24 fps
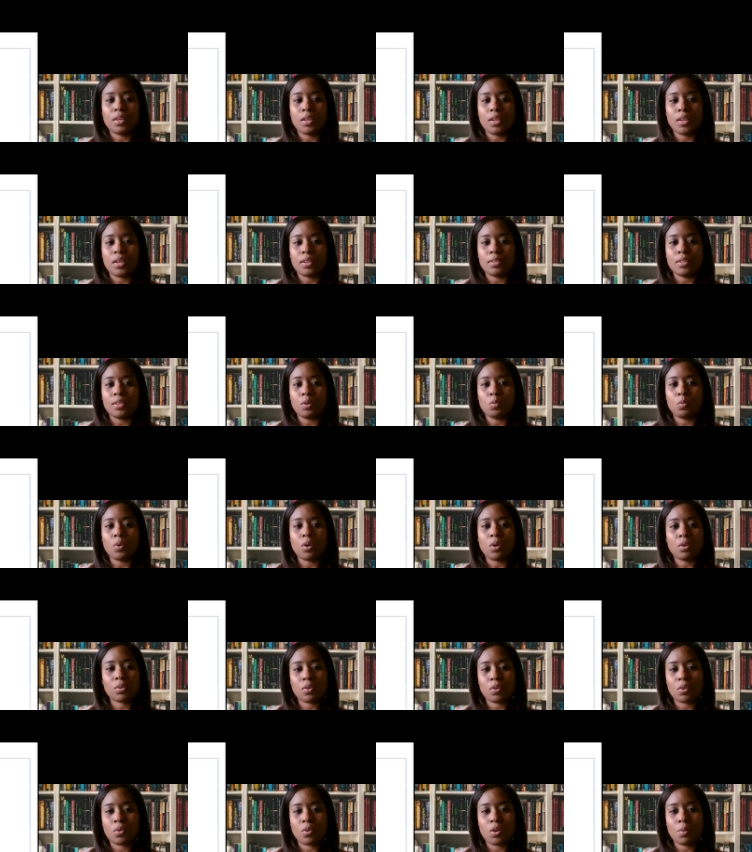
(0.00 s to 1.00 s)
uh, the
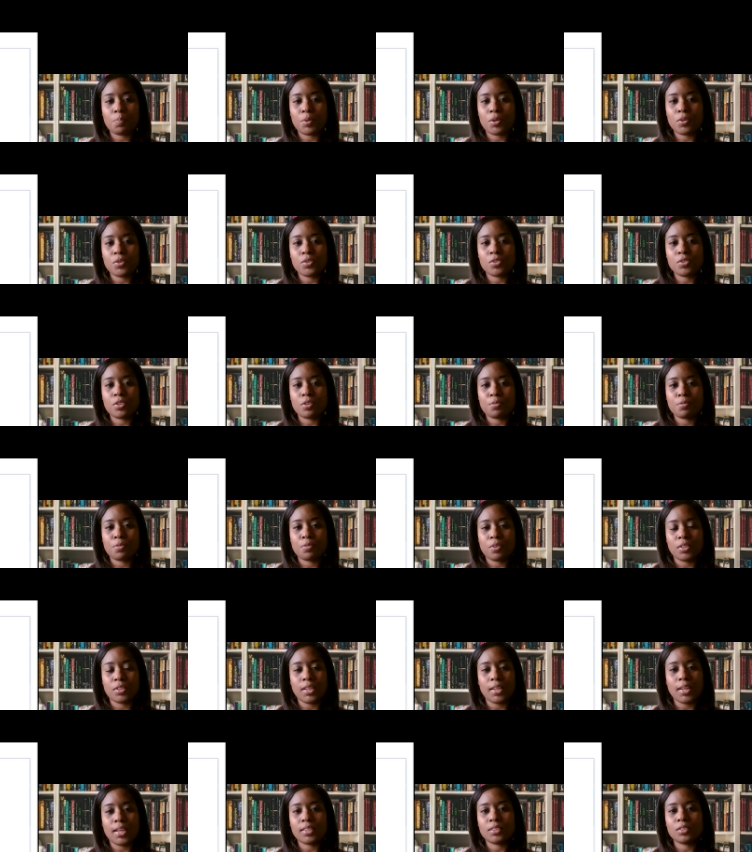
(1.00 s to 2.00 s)
world cocoa production for
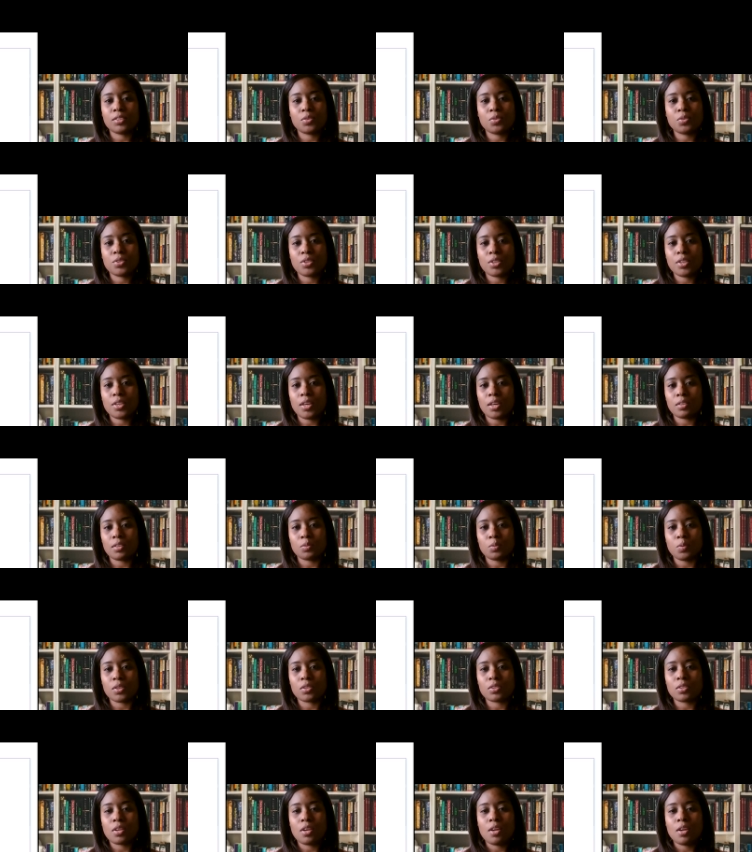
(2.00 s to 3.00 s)
the last two years
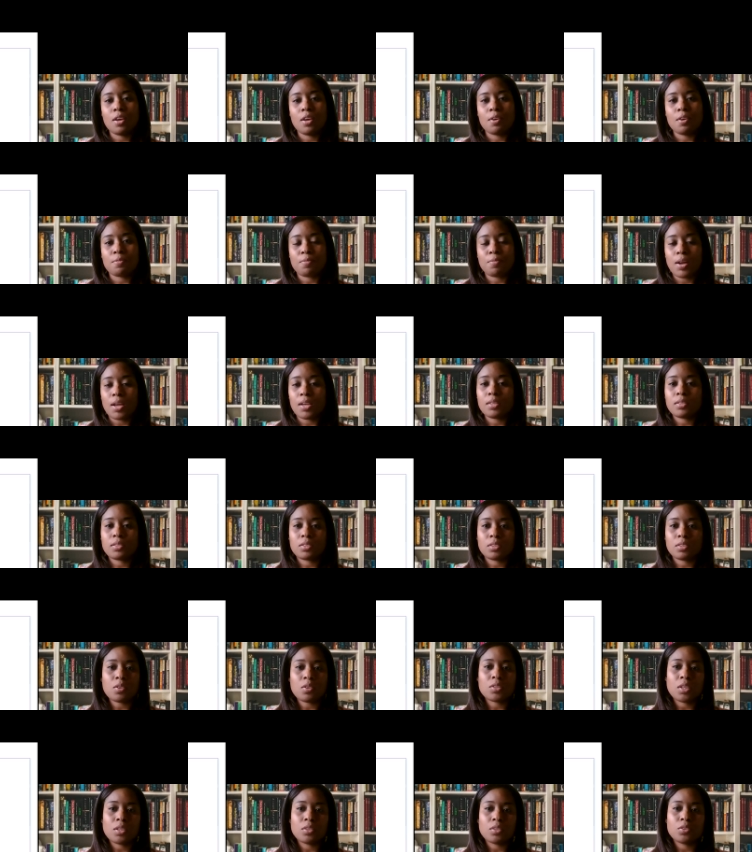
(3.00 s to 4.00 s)
was
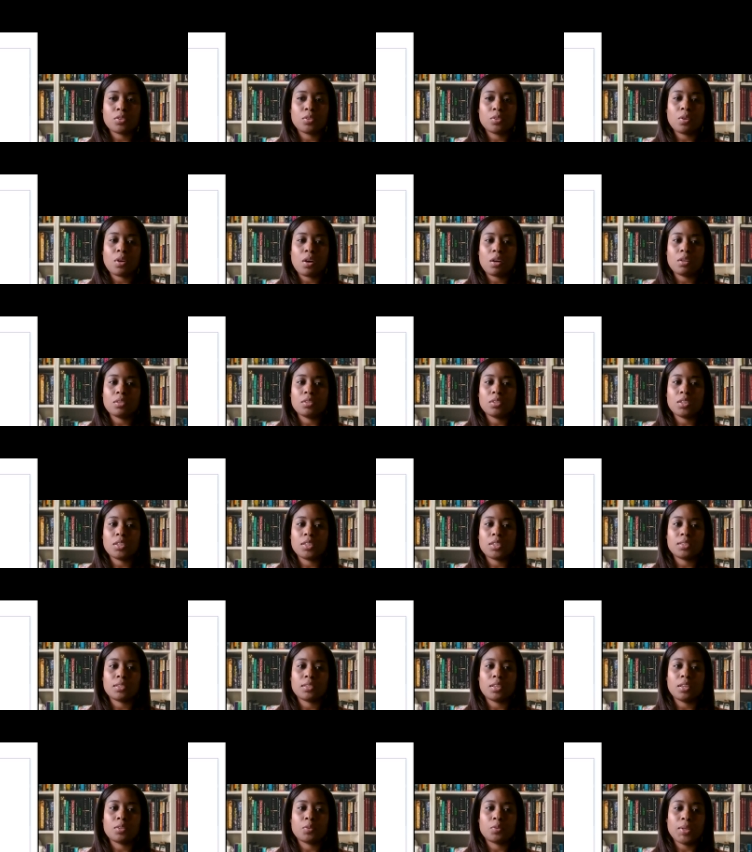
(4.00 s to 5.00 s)

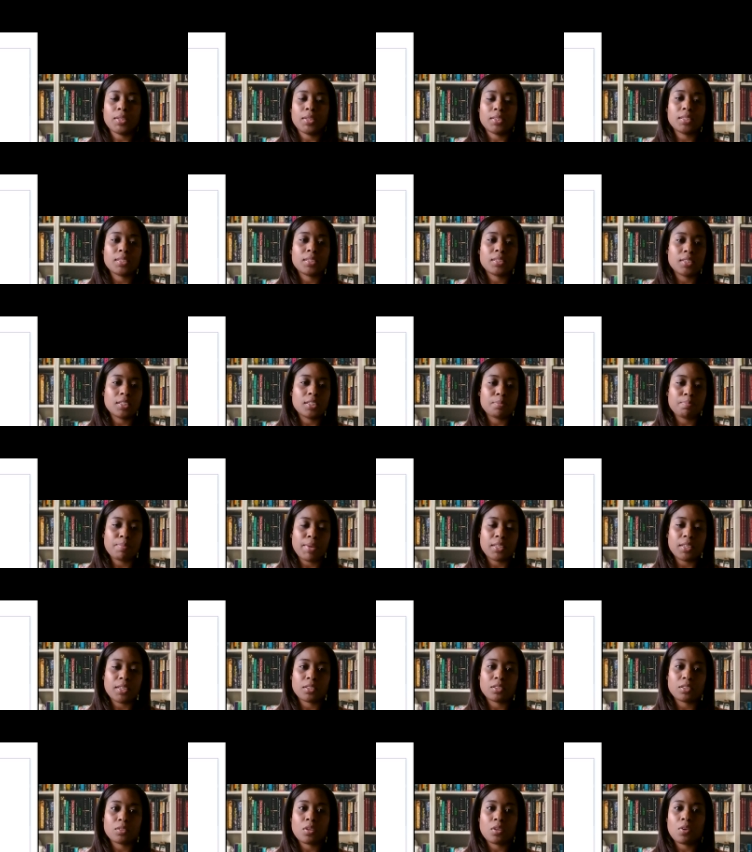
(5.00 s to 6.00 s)
5,226
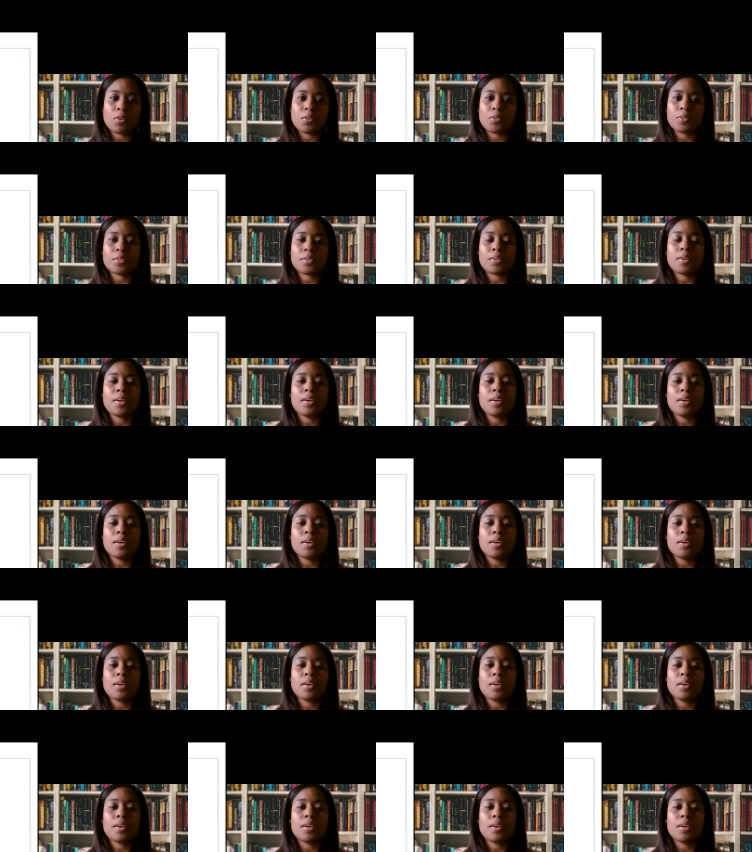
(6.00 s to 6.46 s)
metric tons,